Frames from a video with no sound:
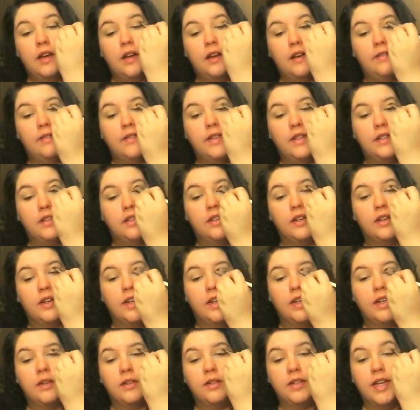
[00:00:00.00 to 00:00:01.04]
of this look,
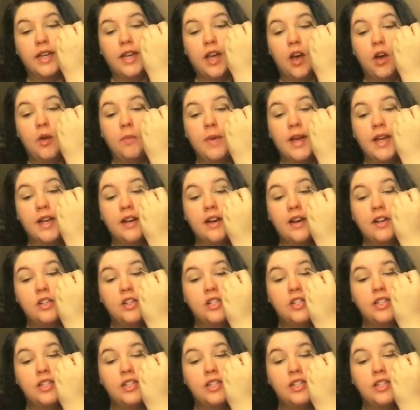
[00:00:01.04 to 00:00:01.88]
and I was like, oh my gosh,